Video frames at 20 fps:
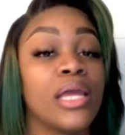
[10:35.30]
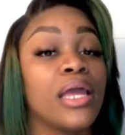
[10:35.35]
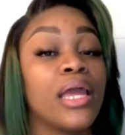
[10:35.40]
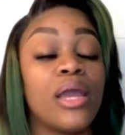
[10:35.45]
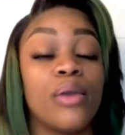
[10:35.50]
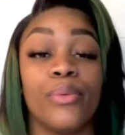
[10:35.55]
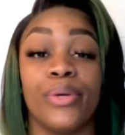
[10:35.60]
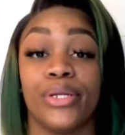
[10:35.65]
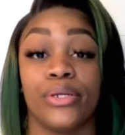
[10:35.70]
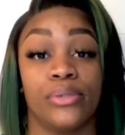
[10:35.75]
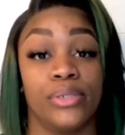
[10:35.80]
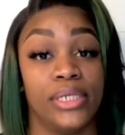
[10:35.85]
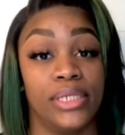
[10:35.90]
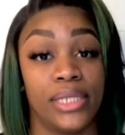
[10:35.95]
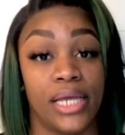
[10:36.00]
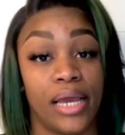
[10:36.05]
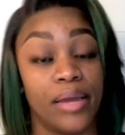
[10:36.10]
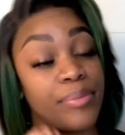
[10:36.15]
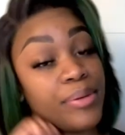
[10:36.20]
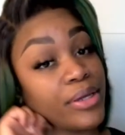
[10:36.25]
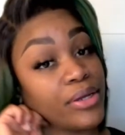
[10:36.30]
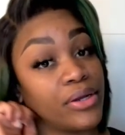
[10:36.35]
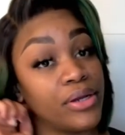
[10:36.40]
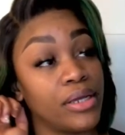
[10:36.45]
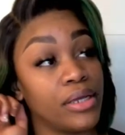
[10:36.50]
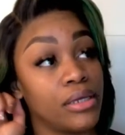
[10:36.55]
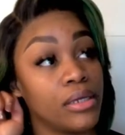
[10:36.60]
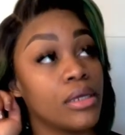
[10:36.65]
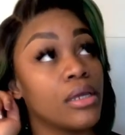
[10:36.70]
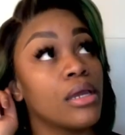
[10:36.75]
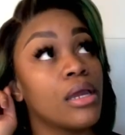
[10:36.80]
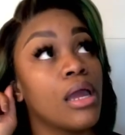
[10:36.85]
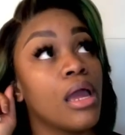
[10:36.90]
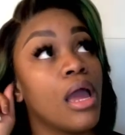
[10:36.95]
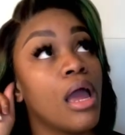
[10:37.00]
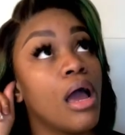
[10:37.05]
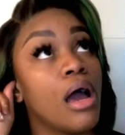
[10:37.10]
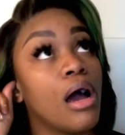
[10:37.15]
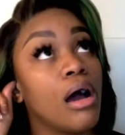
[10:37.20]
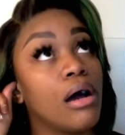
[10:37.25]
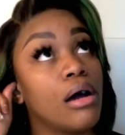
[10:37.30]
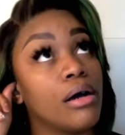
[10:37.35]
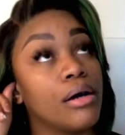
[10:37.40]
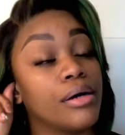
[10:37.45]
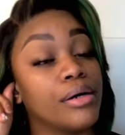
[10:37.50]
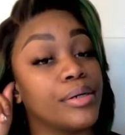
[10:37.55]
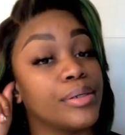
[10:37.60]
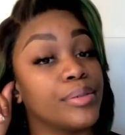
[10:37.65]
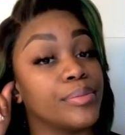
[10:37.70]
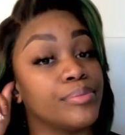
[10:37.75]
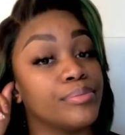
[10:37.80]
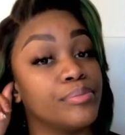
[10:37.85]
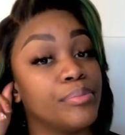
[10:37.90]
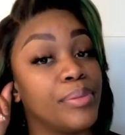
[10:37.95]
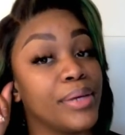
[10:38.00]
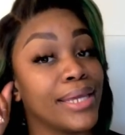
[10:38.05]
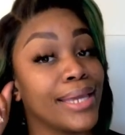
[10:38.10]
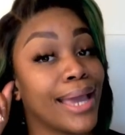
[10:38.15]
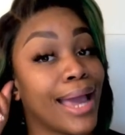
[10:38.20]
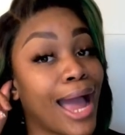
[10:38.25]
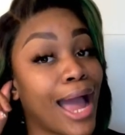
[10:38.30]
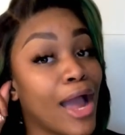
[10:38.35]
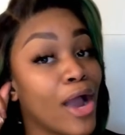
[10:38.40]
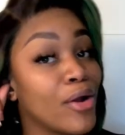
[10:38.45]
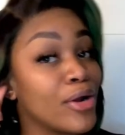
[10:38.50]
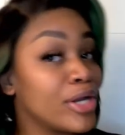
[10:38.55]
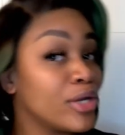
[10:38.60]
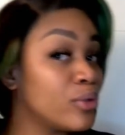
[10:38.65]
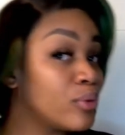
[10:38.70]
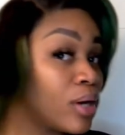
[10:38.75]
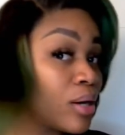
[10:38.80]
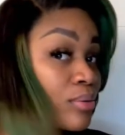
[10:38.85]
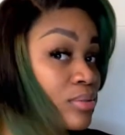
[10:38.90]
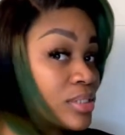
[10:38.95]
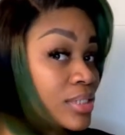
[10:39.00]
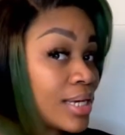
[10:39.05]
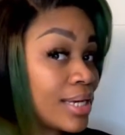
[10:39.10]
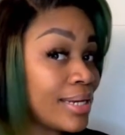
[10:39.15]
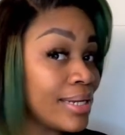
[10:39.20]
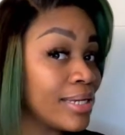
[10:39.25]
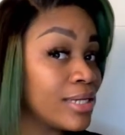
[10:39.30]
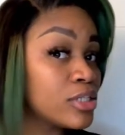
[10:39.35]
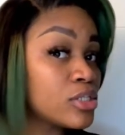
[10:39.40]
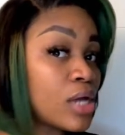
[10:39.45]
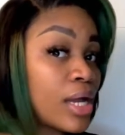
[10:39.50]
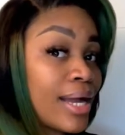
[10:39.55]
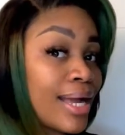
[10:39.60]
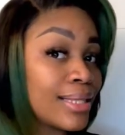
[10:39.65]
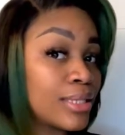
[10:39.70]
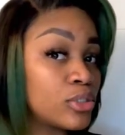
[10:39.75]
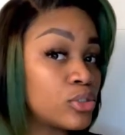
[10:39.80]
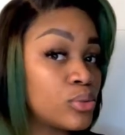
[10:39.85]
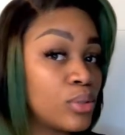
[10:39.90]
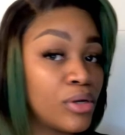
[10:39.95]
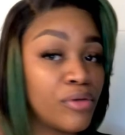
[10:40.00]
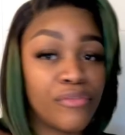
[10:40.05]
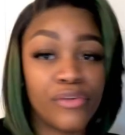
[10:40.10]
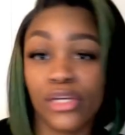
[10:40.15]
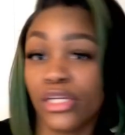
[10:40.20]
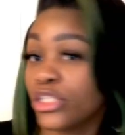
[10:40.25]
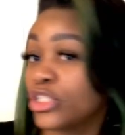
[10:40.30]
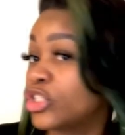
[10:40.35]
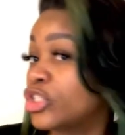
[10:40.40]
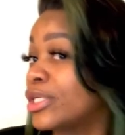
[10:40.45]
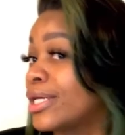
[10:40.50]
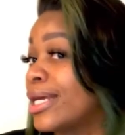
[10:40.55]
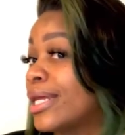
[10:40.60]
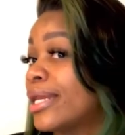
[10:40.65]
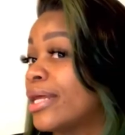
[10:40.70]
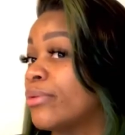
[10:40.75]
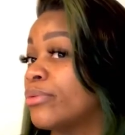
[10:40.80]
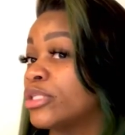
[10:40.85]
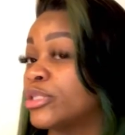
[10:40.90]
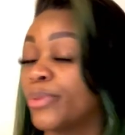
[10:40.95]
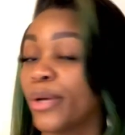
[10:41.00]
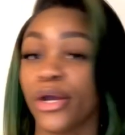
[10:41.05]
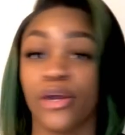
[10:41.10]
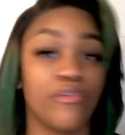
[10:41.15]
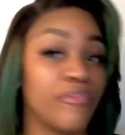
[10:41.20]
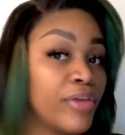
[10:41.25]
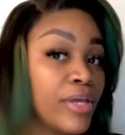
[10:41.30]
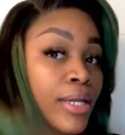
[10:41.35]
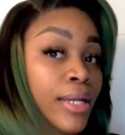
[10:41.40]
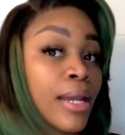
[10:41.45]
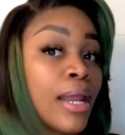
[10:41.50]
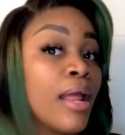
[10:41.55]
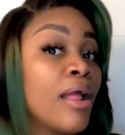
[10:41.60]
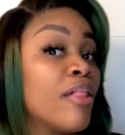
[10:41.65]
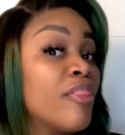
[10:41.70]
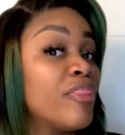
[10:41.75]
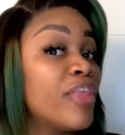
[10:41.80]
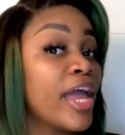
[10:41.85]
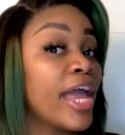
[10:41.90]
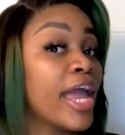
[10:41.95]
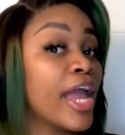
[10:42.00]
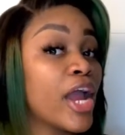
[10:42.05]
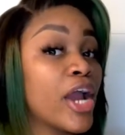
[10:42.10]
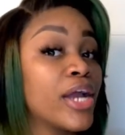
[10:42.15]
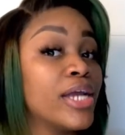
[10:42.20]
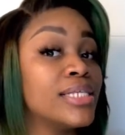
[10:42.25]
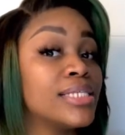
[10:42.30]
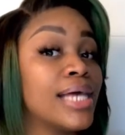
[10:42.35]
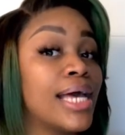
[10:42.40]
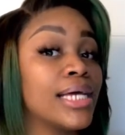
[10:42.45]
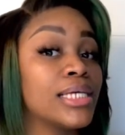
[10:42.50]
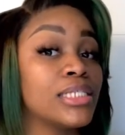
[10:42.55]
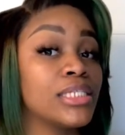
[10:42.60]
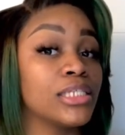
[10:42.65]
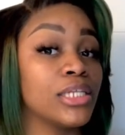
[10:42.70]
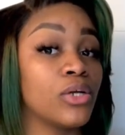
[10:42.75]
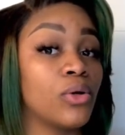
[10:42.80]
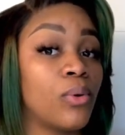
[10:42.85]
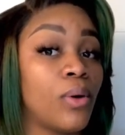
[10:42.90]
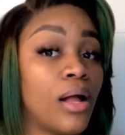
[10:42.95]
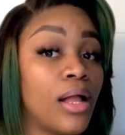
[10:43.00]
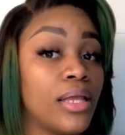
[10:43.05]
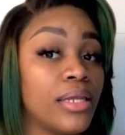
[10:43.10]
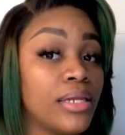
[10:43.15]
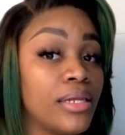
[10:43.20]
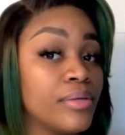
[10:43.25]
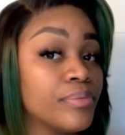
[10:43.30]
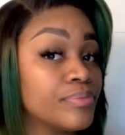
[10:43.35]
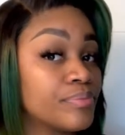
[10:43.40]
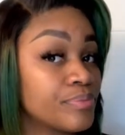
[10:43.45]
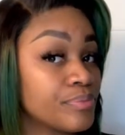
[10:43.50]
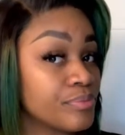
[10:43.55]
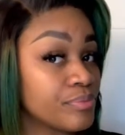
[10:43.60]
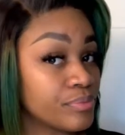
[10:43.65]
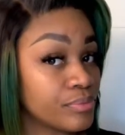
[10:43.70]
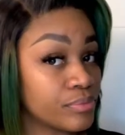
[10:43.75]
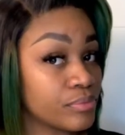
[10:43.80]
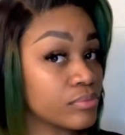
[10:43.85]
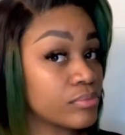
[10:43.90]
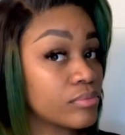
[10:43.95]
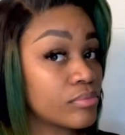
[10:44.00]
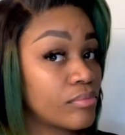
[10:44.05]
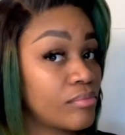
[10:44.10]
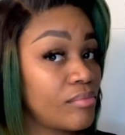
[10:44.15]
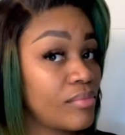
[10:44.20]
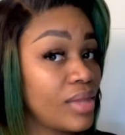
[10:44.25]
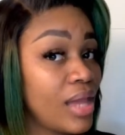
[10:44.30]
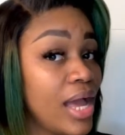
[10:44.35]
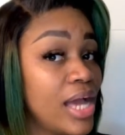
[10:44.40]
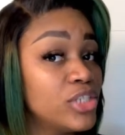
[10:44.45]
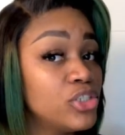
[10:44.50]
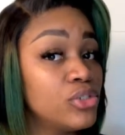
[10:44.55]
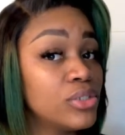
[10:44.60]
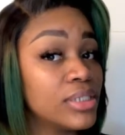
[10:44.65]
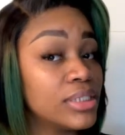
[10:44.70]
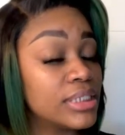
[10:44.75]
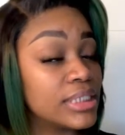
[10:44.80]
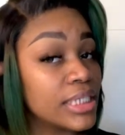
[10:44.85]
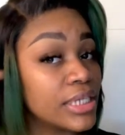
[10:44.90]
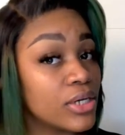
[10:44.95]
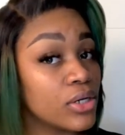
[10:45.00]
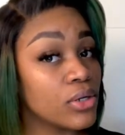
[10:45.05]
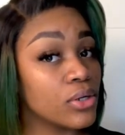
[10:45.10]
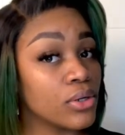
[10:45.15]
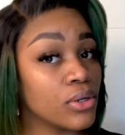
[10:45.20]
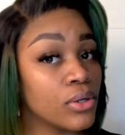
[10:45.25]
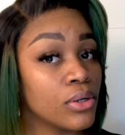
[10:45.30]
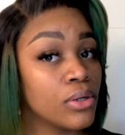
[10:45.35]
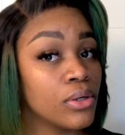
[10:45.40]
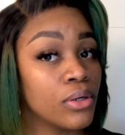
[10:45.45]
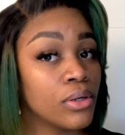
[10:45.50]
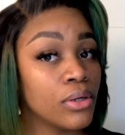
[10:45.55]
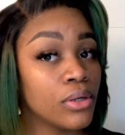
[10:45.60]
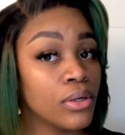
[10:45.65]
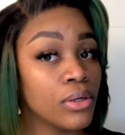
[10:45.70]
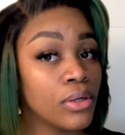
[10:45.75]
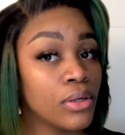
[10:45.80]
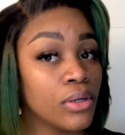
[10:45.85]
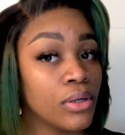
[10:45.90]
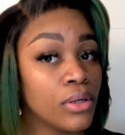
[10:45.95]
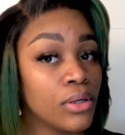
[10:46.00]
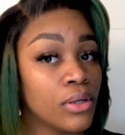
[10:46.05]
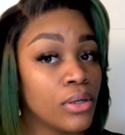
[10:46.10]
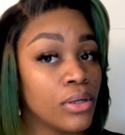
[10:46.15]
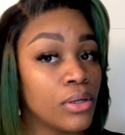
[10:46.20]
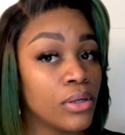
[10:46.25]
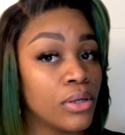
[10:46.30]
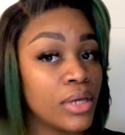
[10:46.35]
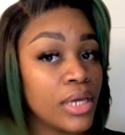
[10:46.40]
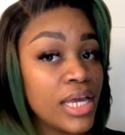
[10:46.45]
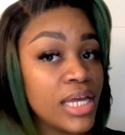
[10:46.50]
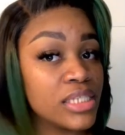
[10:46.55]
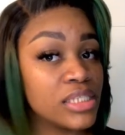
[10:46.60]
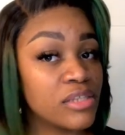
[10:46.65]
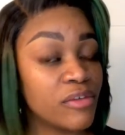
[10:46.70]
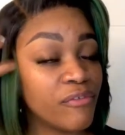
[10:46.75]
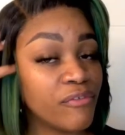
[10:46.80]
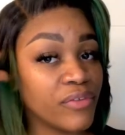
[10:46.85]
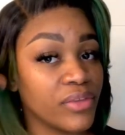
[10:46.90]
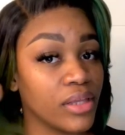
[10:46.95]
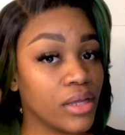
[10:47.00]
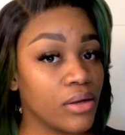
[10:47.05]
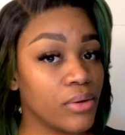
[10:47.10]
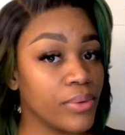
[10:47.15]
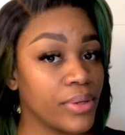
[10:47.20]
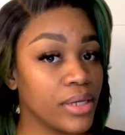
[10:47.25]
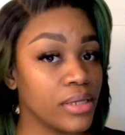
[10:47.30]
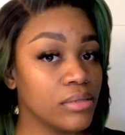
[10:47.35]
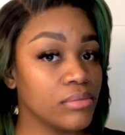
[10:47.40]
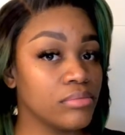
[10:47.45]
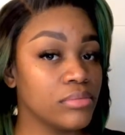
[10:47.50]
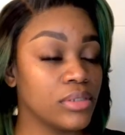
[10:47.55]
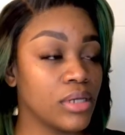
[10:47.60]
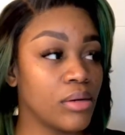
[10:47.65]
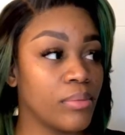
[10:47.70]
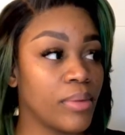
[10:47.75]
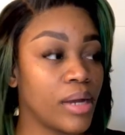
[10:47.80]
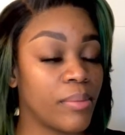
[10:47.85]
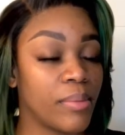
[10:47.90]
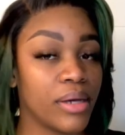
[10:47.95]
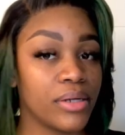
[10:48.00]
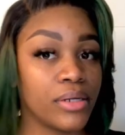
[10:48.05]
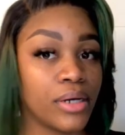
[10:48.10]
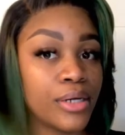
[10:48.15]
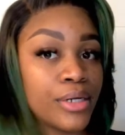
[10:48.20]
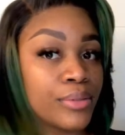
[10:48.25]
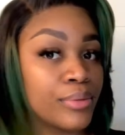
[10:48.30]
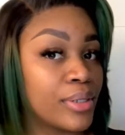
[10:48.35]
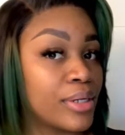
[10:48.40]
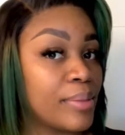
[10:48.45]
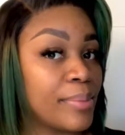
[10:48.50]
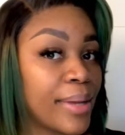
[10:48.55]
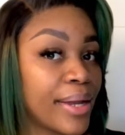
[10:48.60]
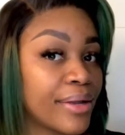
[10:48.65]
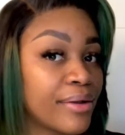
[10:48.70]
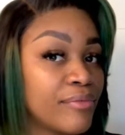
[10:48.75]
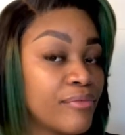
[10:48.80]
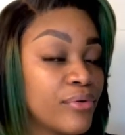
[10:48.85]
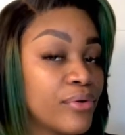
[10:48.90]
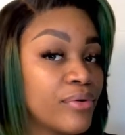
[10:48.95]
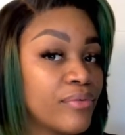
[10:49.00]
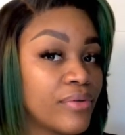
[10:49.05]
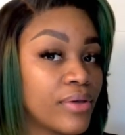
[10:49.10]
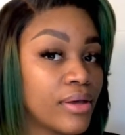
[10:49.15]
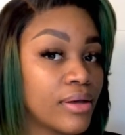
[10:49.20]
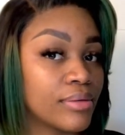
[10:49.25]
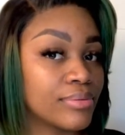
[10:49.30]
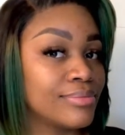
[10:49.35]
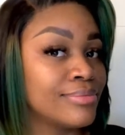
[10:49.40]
And we don't need that, period. But yeah, I already knew I was cutting it, so I got the 12-inch, and it was perfect. The hair is excellent quality. As you can tell, it's flowy. Don't mind my daughter running back and forth, y'all.